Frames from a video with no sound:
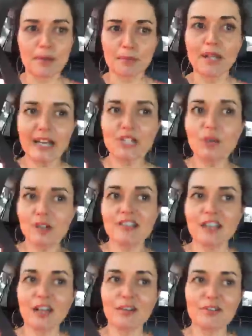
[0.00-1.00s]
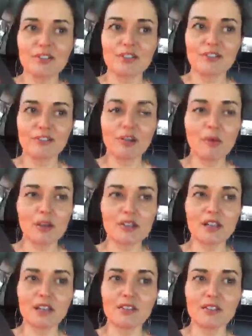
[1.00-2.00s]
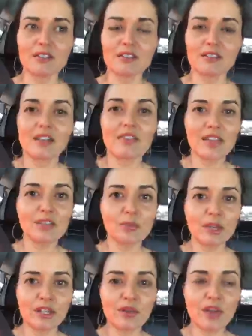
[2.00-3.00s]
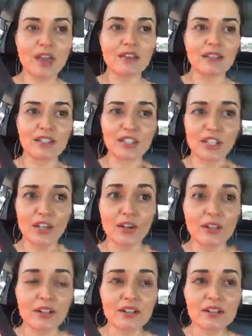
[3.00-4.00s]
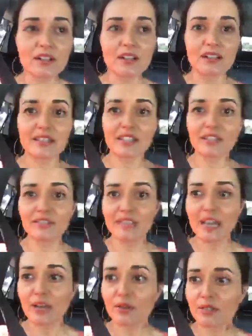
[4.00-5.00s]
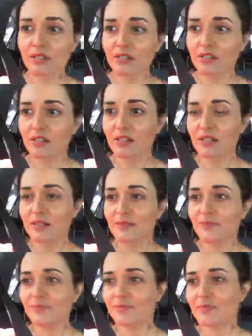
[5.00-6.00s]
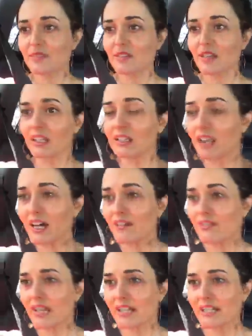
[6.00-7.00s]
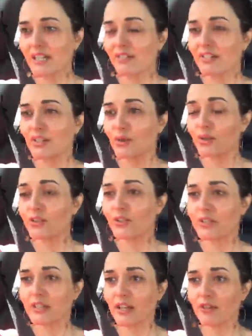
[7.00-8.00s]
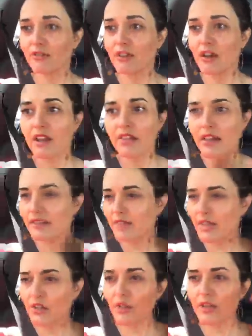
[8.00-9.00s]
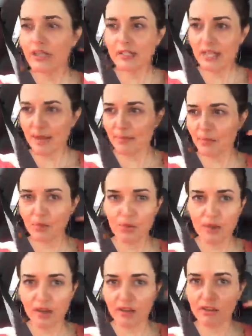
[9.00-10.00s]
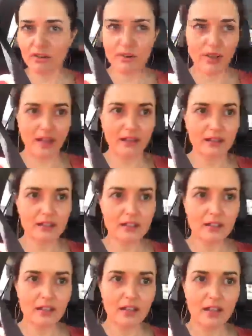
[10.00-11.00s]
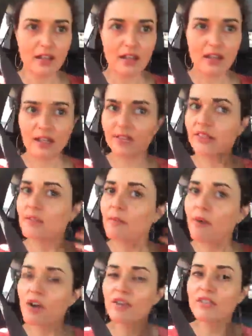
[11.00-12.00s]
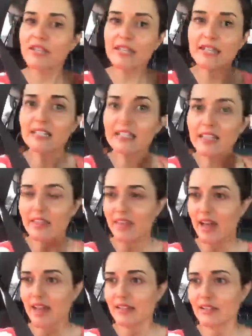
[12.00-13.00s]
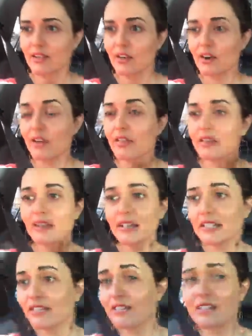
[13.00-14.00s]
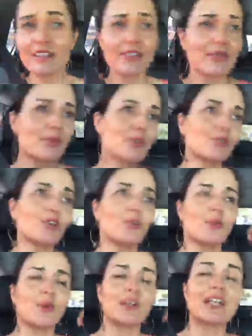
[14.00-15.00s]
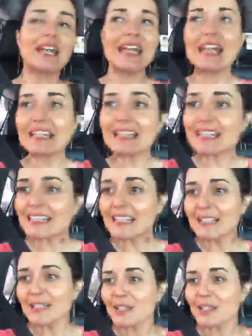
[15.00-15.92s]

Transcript: apply to ourselves, from ourselves. And that's when you get insecurities, self-doubt, a lot of negativity towards yourself, that tape that we run in our own heads. And I think that part of healing that, all that negativity stuff that we were told when we were kids,